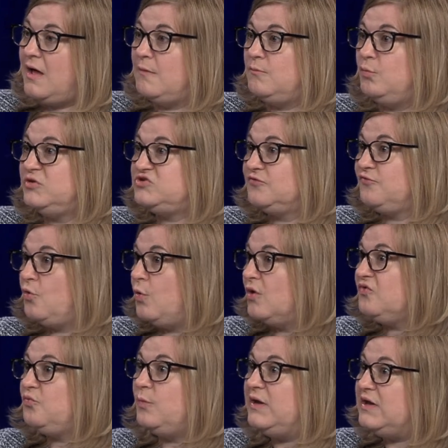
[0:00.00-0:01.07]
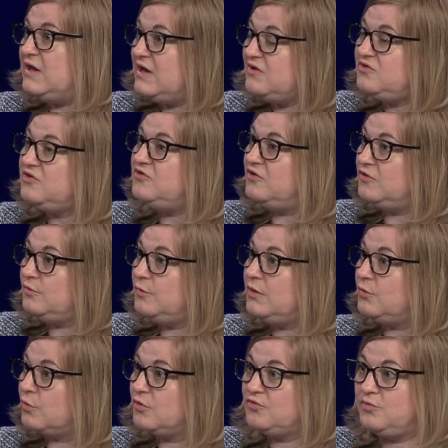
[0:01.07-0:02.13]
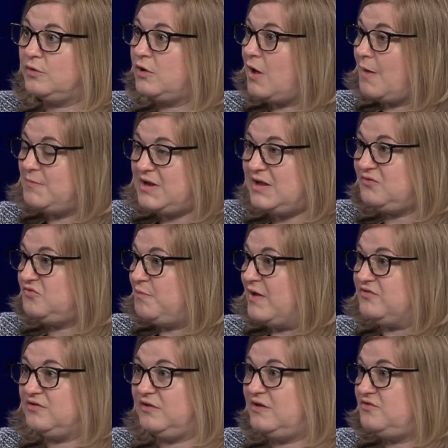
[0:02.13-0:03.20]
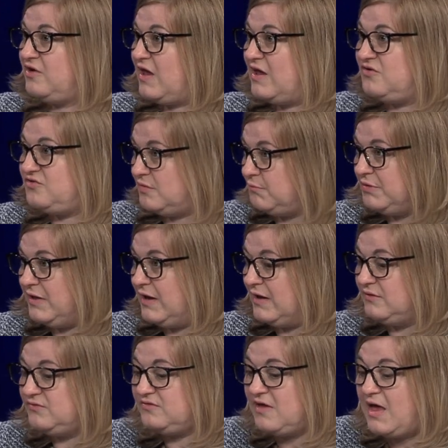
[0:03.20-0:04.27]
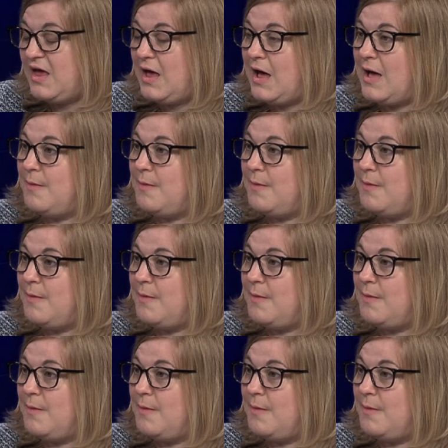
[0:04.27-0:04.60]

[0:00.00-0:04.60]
um, which of course we need to do in order to accommodate special education plans. Mm -hmm.